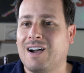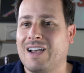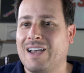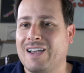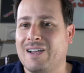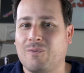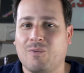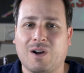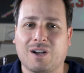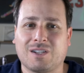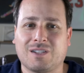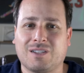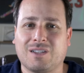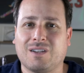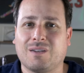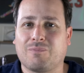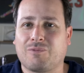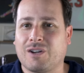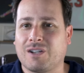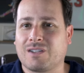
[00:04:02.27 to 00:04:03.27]
And watch
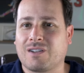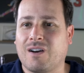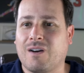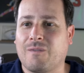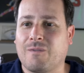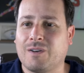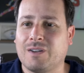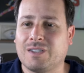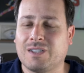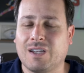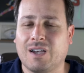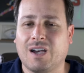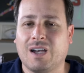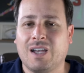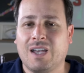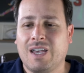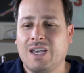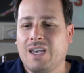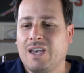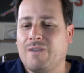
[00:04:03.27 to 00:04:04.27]
the press conference.
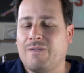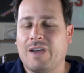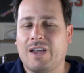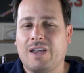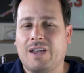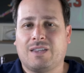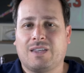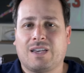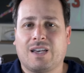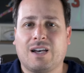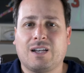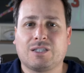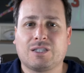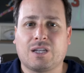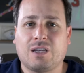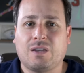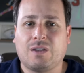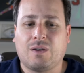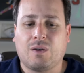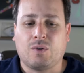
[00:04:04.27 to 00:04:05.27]
If anything
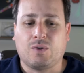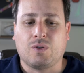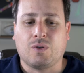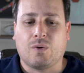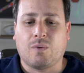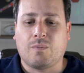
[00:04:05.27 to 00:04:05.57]
else, Dave